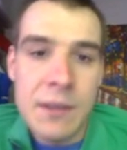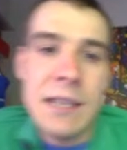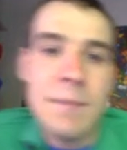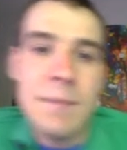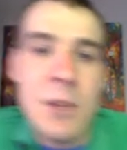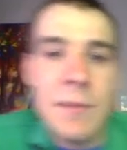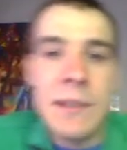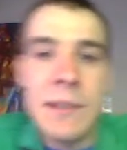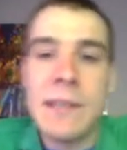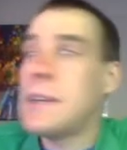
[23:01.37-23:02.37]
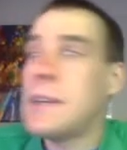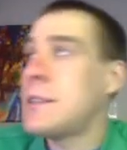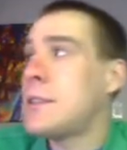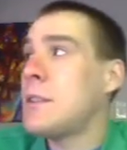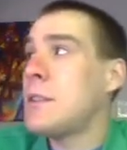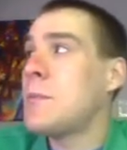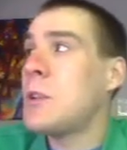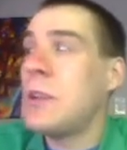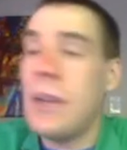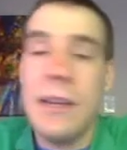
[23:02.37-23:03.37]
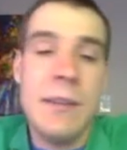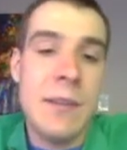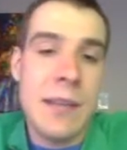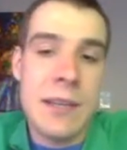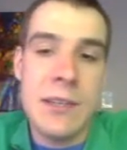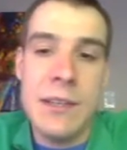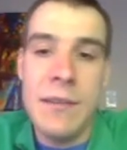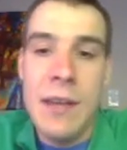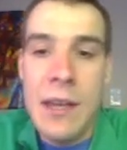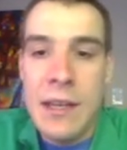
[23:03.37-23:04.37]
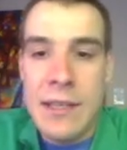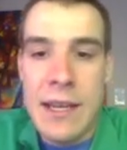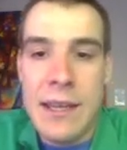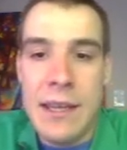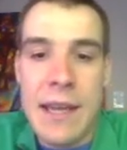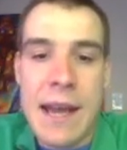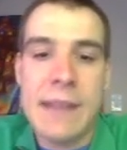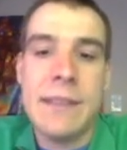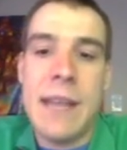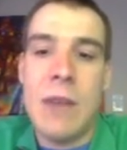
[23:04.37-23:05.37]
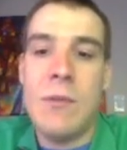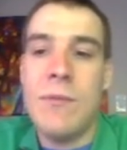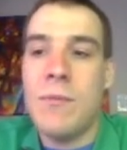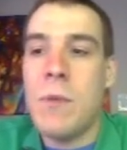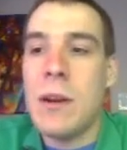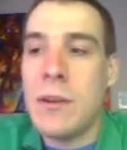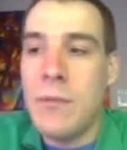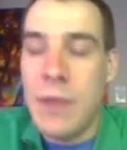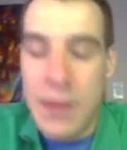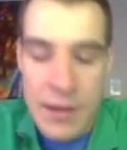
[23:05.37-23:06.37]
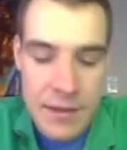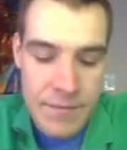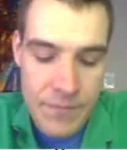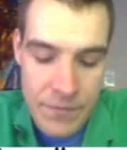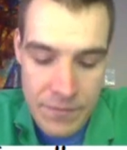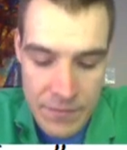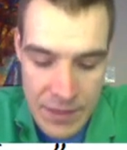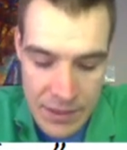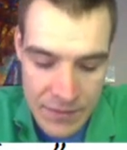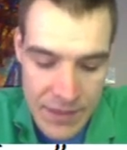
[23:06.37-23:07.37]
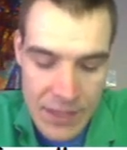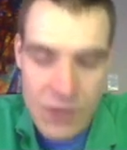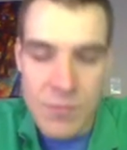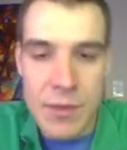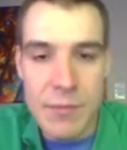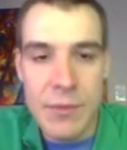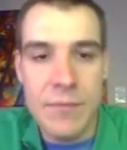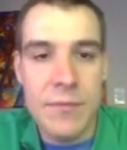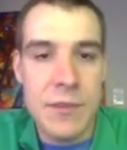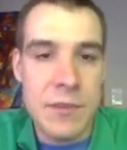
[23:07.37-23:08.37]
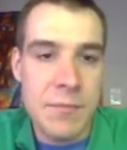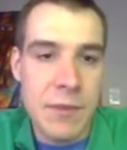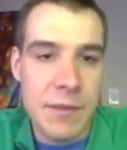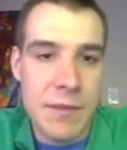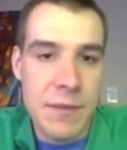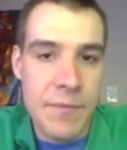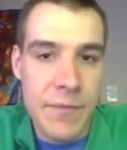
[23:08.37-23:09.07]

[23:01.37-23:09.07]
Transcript: less pressure makes it less soluble. You can actually take the gas out of water with a vacuum pump, which is pretty fun.